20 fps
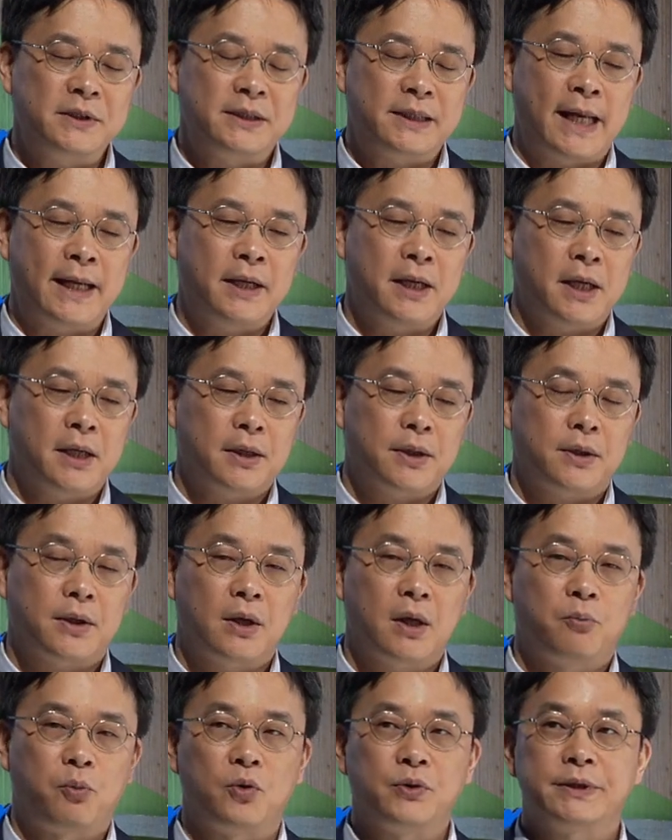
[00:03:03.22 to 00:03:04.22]
of the
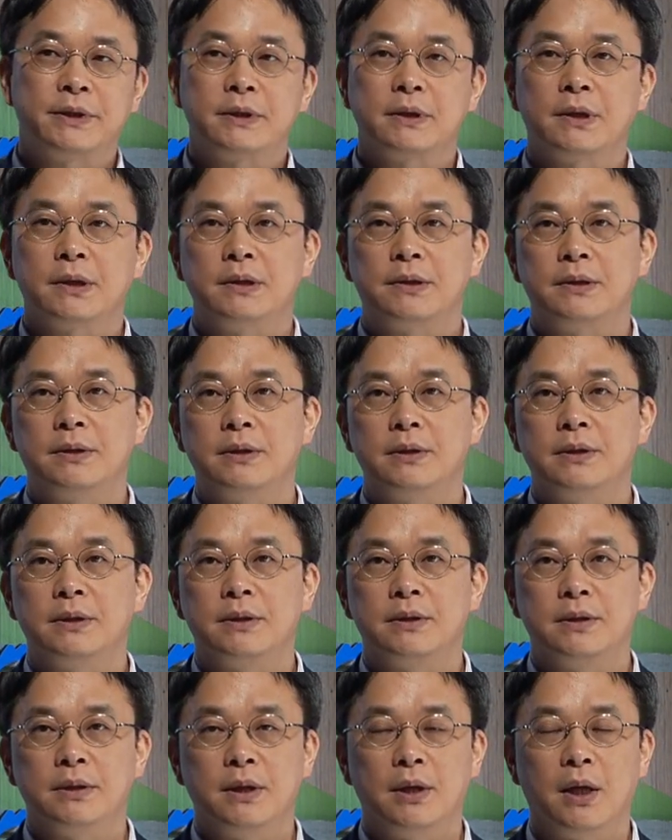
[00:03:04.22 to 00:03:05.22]
general election
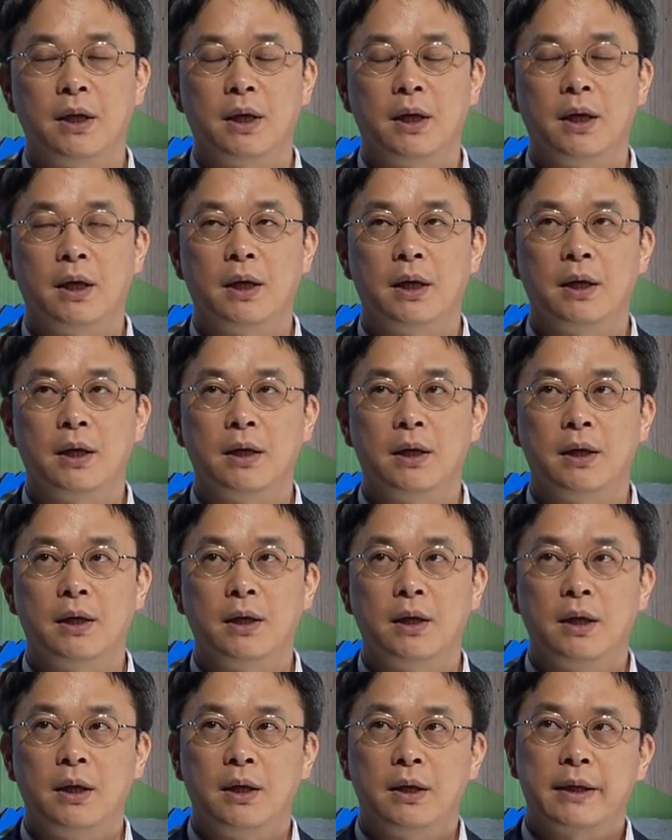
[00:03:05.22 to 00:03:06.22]
as the
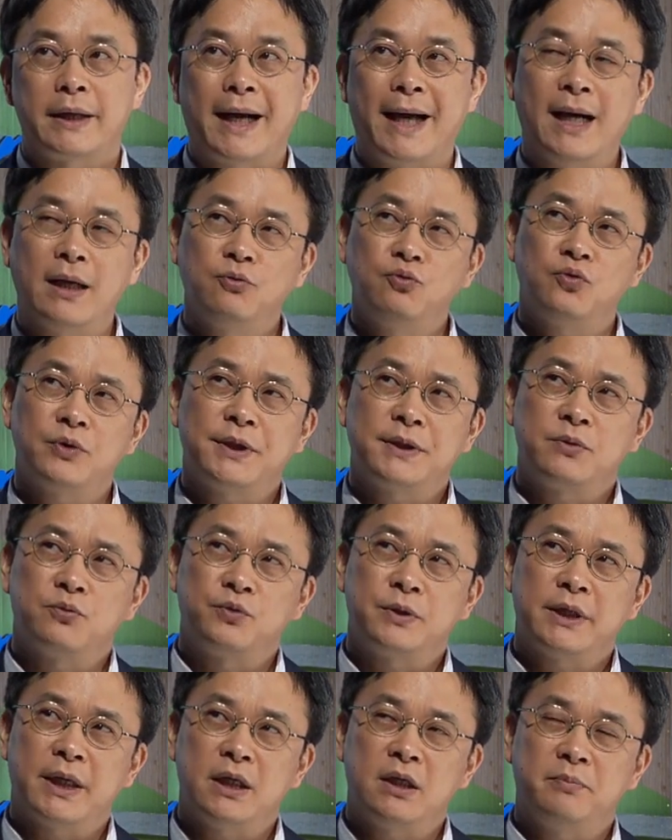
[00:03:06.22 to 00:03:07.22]
loss
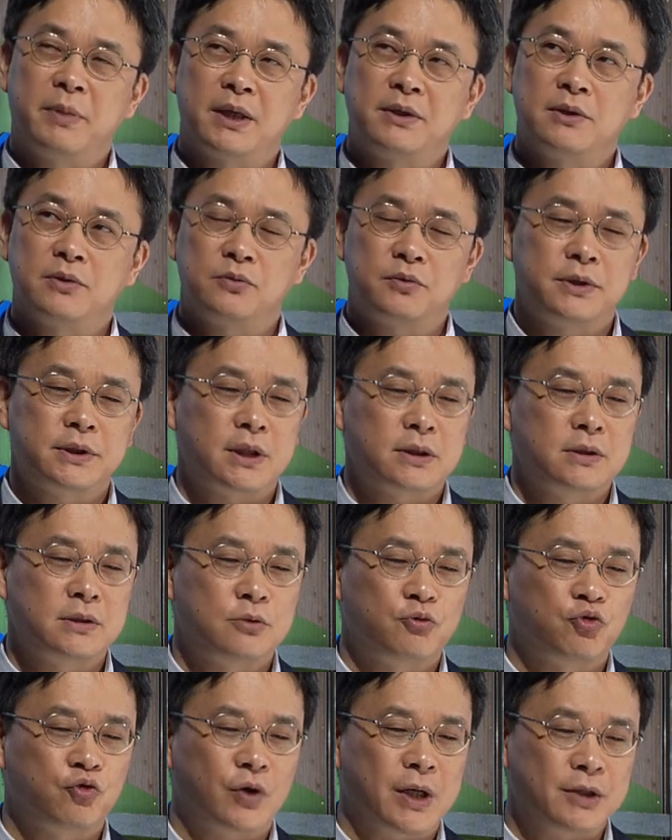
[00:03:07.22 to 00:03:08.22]
of the Conservative
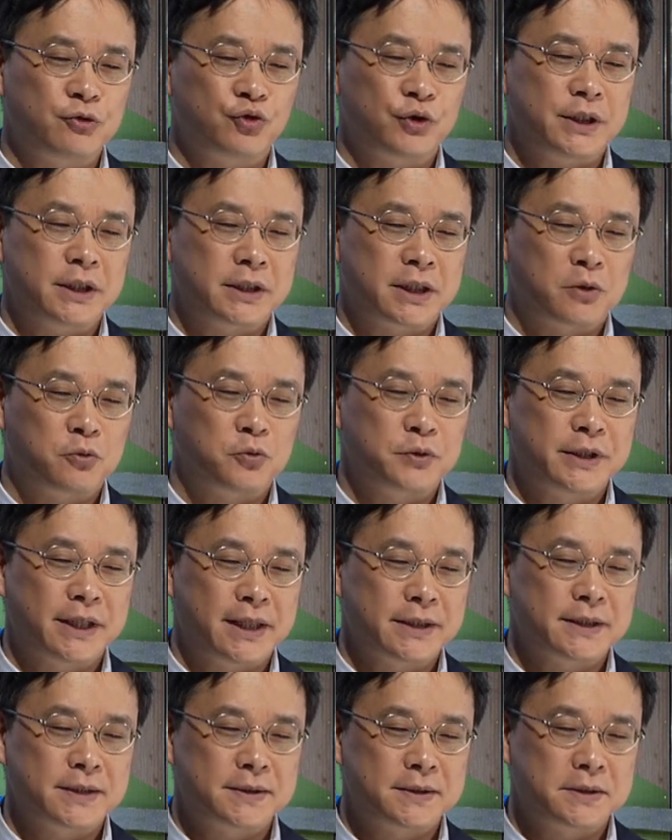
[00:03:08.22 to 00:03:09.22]
Party.
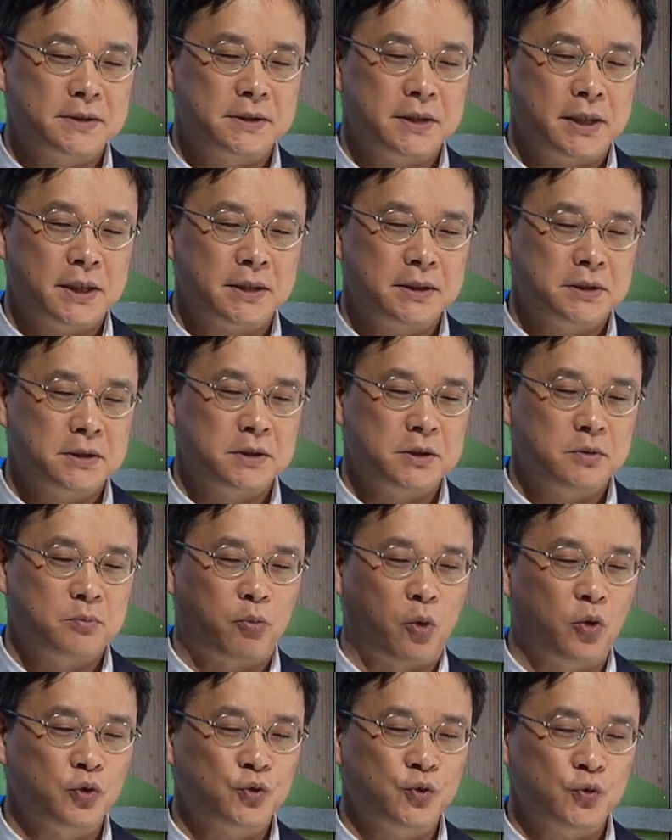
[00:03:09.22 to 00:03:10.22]

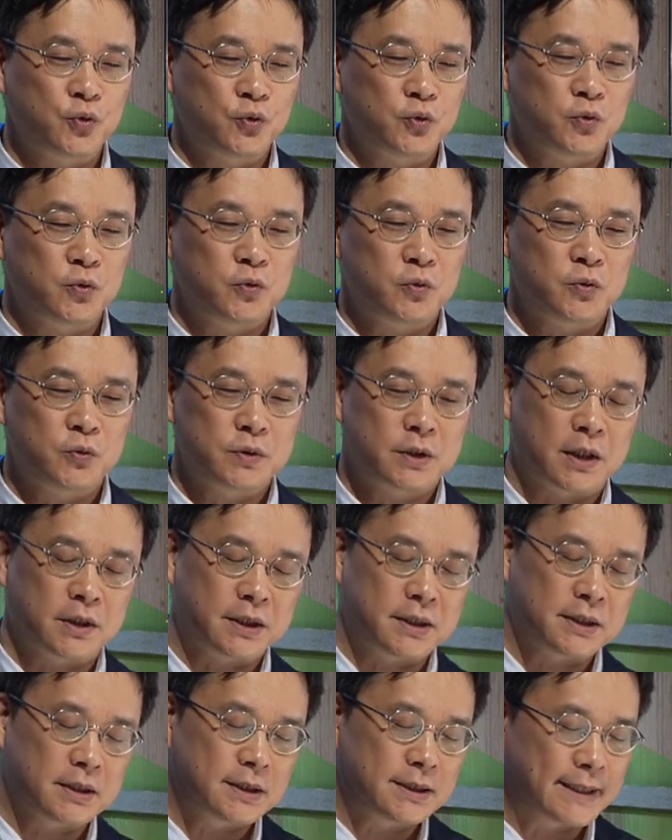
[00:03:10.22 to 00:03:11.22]
When we talk
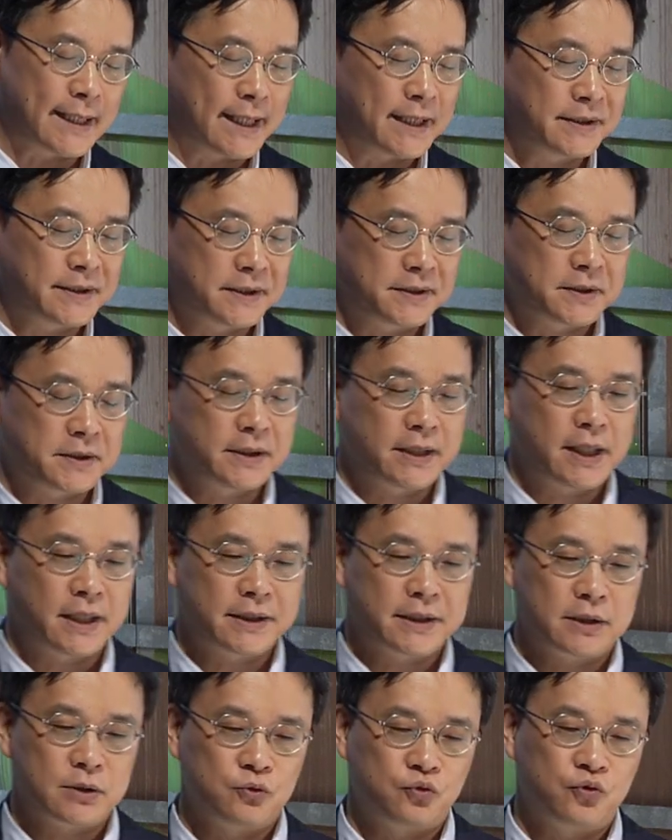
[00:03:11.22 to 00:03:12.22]
about the
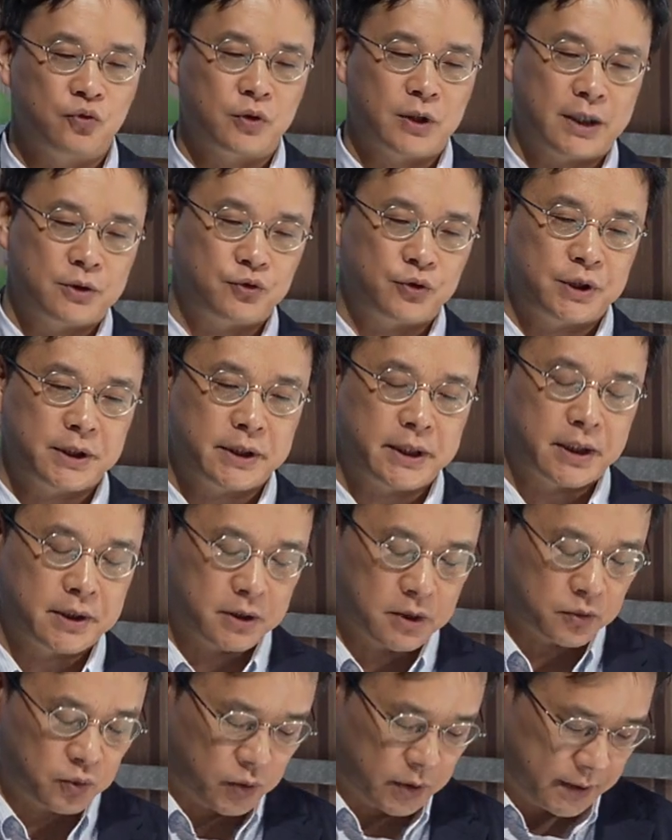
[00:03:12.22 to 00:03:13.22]
nationalist in
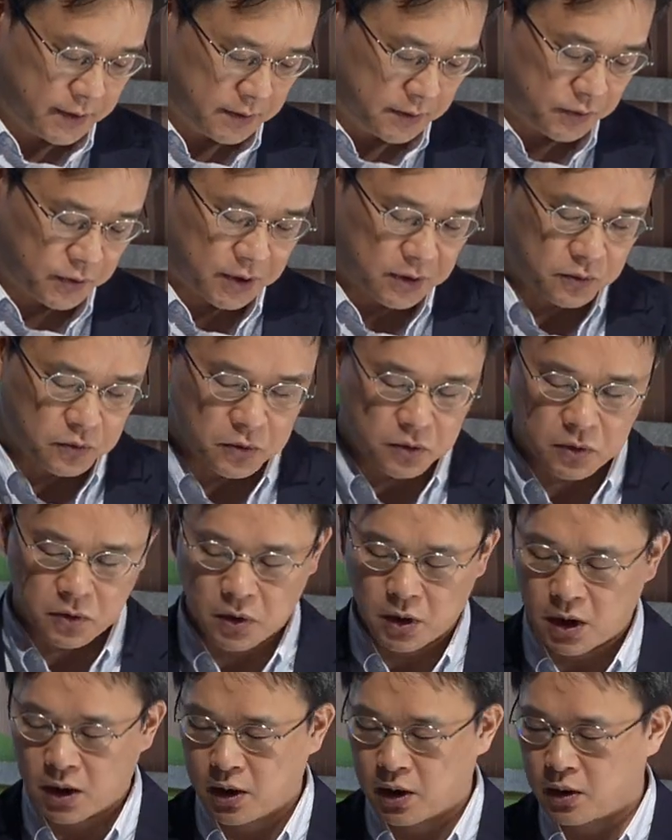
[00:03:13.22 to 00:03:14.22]
Korea,
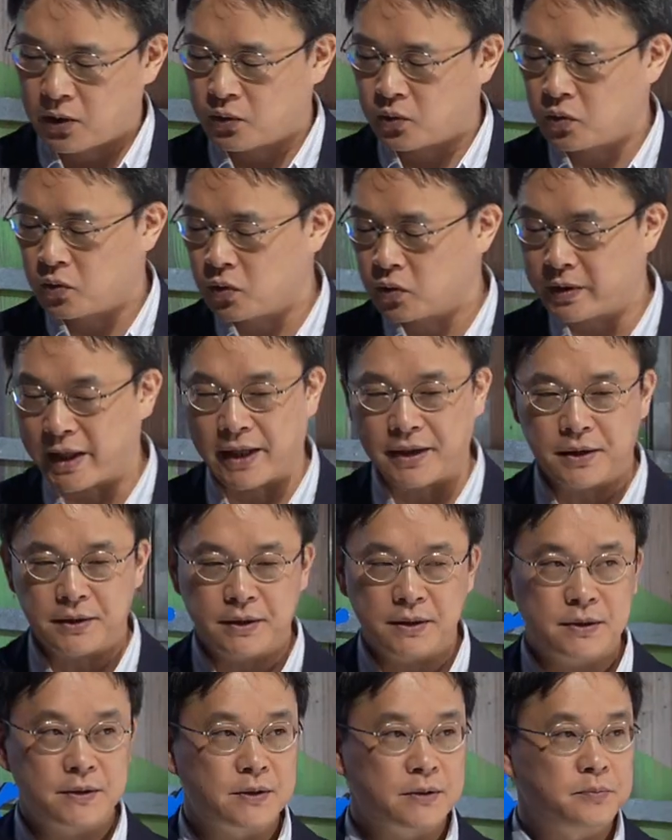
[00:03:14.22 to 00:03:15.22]
it's more
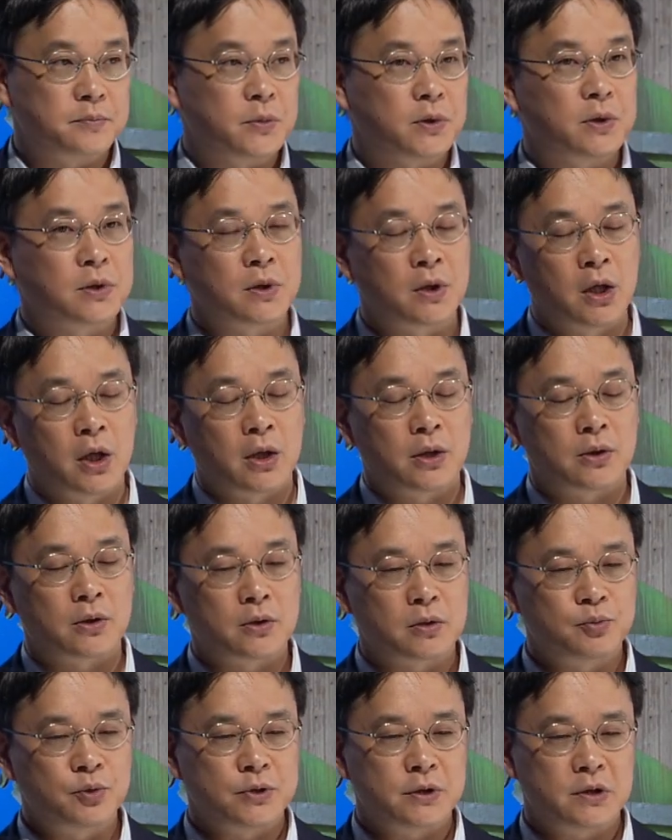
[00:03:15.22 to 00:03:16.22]
viewed as the
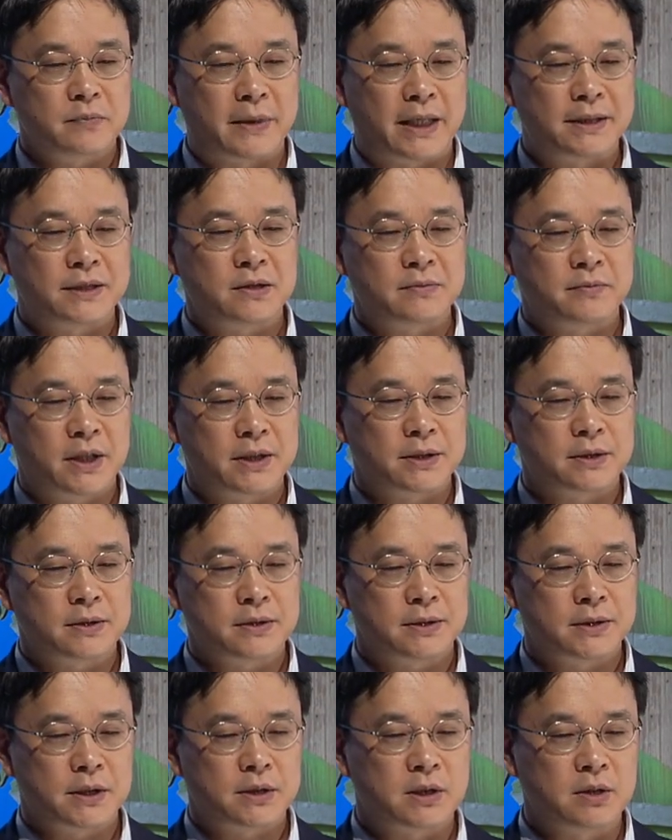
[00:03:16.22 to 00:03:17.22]
Conservative
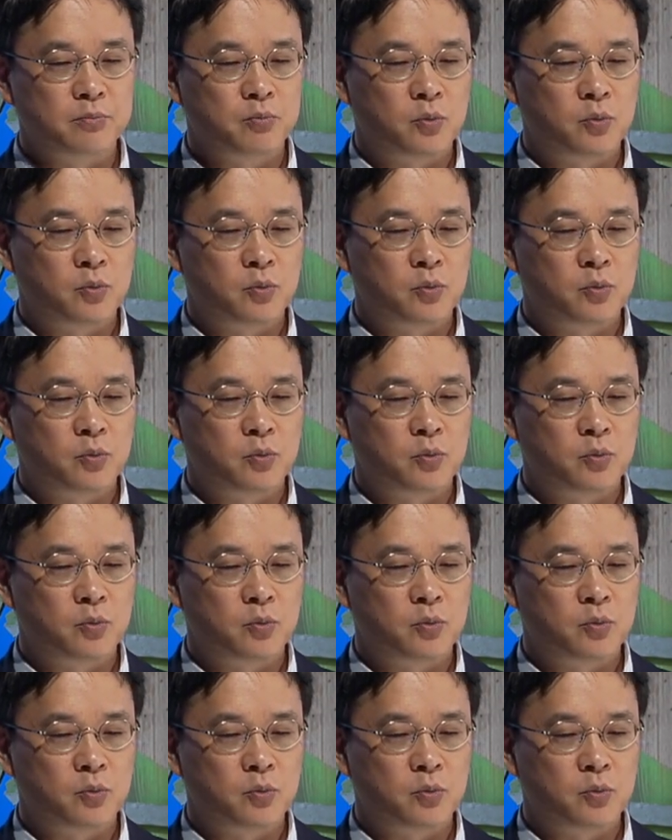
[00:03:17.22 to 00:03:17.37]
Party